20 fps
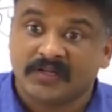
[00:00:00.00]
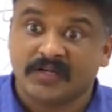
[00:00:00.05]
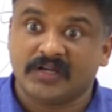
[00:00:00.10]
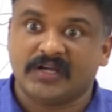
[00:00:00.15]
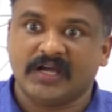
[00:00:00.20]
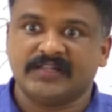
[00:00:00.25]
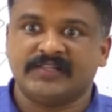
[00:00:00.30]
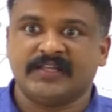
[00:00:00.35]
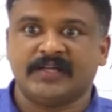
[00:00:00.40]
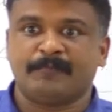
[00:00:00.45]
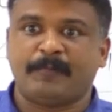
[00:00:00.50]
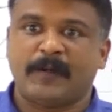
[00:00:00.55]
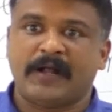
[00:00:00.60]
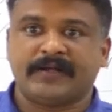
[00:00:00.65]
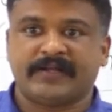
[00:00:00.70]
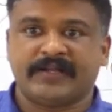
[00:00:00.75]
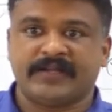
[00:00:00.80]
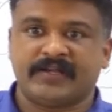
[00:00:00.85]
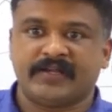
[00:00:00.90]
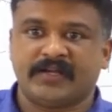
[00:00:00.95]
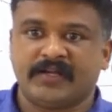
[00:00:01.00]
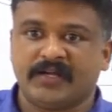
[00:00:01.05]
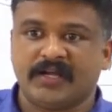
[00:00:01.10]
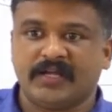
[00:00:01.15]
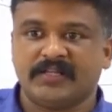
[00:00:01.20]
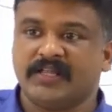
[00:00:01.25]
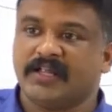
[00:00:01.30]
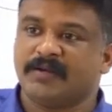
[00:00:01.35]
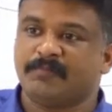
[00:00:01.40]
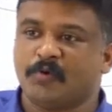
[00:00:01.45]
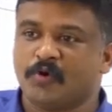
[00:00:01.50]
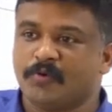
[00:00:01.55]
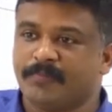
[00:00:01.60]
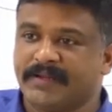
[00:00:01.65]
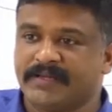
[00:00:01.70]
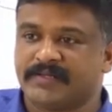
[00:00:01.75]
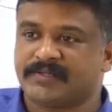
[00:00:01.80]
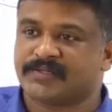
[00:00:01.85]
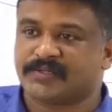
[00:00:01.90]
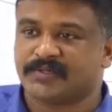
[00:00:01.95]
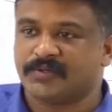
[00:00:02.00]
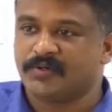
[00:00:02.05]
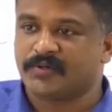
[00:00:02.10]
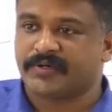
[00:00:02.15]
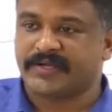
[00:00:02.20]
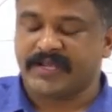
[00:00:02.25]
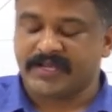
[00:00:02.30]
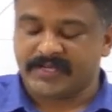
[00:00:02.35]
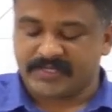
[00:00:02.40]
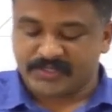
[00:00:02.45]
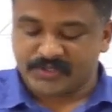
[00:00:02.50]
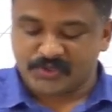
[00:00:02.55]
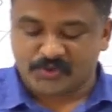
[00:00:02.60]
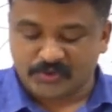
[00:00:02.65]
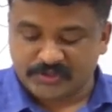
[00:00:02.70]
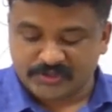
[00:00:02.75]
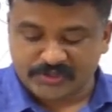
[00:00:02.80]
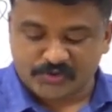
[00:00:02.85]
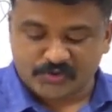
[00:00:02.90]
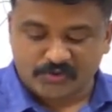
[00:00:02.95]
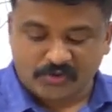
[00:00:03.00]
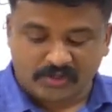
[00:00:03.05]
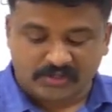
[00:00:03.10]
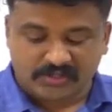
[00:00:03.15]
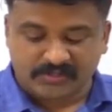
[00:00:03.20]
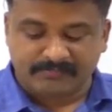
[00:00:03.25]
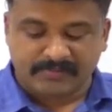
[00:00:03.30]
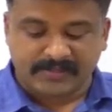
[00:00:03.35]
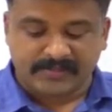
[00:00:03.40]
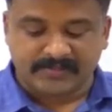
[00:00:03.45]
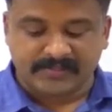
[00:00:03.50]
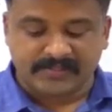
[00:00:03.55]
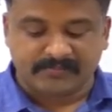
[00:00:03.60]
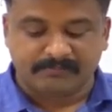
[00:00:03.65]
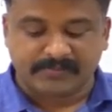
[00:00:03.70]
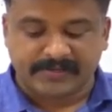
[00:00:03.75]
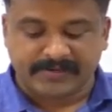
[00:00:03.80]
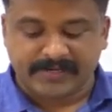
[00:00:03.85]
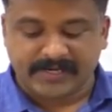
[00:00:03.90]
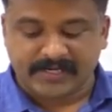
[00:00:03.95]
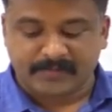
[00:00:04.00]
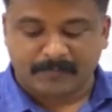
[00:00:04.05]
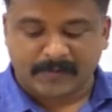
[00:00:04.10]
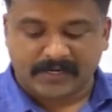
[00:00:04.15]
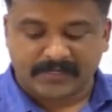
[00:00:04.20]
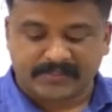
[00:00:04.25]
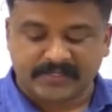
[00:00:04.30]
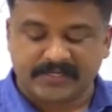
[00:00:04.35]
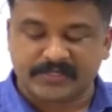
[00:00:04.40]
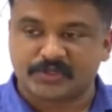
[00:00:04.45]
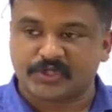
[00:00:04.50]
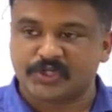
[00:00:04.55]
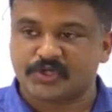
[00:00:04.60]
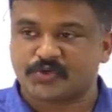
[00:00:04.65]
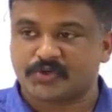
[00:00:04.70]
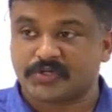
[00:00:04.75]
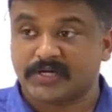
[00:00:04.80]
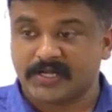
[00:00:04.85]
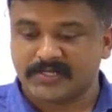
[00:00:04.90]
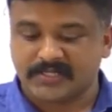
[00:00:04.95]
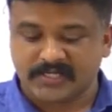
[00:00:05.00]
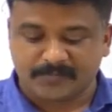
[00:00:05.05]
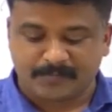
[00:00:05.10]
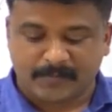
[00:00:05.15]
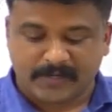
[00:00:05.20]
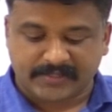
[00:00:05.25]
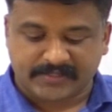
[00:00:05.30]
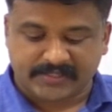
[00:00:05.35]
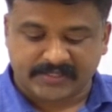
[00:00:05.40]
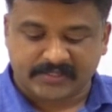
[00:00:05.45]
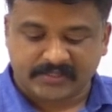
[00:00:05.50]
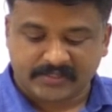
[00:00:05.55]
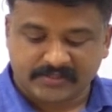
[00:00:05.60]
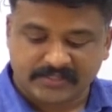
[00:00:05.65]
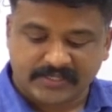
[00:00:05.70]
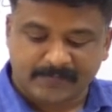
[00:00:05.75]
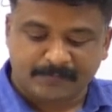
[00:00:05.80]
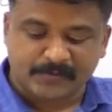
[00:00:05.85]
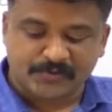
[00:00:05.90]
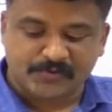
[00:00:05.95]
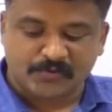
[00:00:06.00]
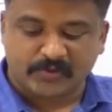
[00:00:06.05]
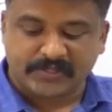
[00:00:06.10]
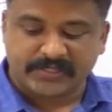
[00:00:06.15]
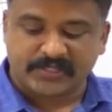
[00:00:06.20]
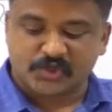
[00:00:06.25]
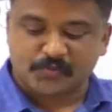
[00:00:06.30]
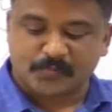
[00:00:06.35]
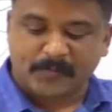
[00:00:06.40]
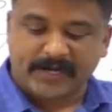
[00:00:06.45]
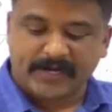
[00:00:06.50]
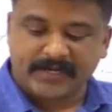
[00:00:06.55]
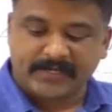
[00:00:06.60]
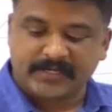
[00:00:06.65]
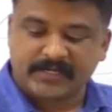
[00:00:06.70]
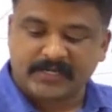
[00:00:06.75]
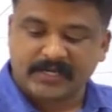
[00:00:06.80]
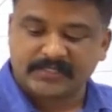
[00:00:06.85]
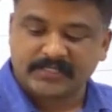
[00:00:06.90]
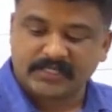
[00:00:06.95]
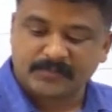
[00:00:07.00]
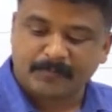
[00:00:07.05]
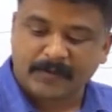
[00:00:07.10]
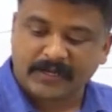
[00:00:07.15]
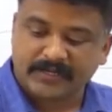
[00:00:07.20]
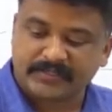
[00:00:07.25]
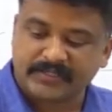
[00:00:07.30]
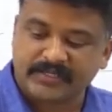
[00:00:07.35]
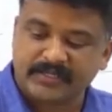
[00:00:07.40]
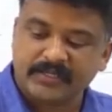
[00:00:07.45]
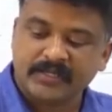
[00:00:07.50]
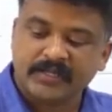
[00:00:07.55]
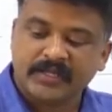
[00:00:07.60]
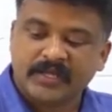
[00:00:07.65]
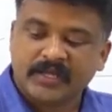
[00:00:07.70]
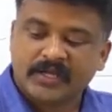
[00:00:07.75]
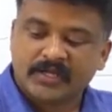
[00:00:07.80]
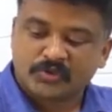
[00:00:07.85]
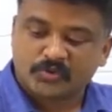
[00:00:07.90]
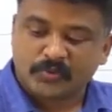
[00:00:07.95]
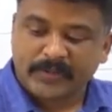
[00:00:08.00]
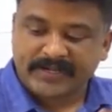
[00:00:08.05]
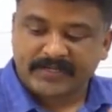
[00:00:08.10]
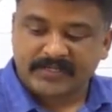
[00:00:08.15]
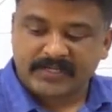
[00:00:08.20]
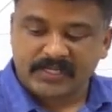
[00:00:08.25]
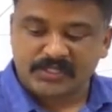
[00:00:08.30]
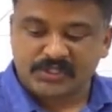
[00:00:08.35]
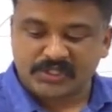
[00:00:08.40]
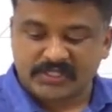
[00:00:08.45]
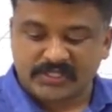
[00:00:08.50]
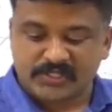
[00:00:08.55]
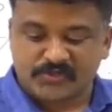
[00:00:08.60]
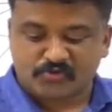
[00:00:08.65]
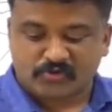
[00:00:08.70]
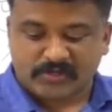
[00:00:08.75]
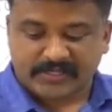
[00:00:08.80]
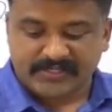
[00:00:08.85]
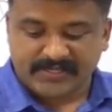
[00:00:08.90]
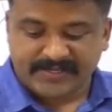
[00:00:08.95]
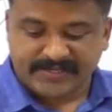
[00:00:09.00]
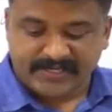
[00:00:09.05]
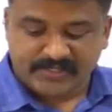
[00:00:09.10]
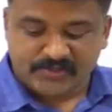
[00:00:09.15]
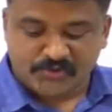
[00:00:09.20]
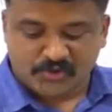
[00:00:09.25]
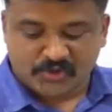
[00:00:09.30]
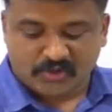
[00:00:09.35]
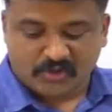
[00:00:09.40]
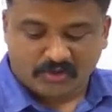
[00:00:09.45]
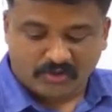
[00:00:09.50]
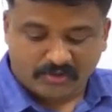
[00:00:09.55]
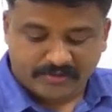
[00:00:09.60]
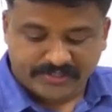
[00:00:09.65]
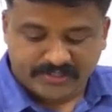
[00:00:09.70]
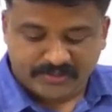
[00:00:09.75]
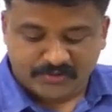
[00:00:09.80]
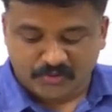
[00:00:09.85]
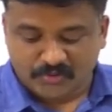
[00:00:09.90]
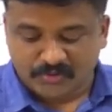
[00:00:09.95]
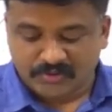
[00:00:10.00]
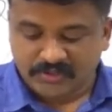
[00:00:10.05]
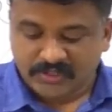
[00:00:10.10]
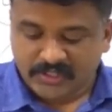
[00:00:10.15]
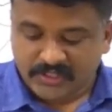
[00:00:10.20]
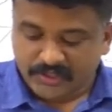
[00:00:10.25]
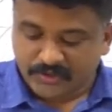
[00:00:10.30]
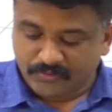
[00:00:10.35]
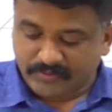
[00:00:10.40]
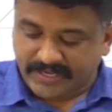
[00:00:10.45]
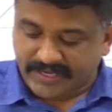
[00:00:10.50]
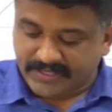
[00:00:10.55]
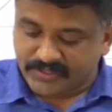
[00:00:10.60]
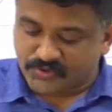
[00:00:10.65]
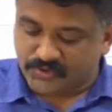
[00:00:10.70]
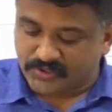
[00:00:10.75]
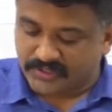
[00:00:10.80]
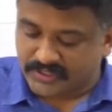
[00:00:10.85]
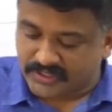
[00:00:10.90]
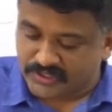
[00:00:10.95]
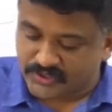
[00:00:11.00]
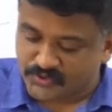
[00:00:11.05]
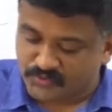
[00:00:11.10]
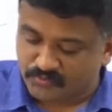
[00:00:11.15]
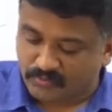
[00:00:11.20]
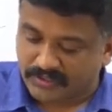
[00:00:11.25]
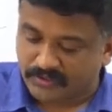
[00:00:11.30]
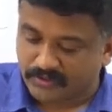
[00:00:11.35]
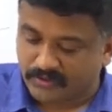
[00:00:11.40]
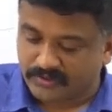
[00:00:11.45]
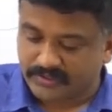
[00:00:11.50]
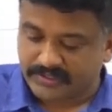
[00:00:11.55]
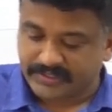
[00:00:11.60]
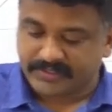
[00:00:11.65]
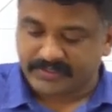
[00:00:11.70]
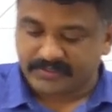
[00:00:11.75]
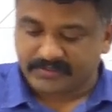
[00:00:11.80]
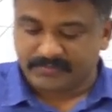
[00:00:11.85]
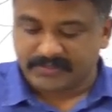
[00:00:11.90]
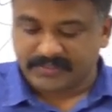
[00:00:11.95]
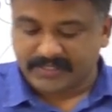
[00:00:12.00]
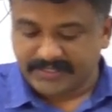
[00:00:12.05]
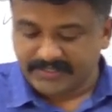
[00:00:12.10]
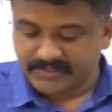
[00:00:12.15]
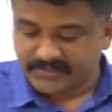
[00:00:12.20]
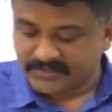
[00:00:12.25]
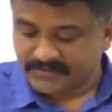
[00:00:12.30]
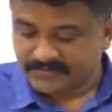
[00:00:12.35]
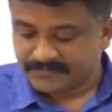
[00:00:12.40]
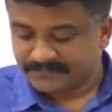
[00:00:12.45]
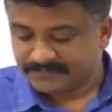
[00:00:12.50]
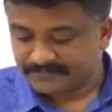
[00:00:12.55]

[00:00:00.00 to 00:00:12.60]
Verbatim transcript: Gadar Party, Gadar movement. Okay, so it is not a Berlin Brigade Party, it is Gadar Party. The episode inspired Gadar Party to engage in its struggle against colonial rule. Your answer is one only. Am I right?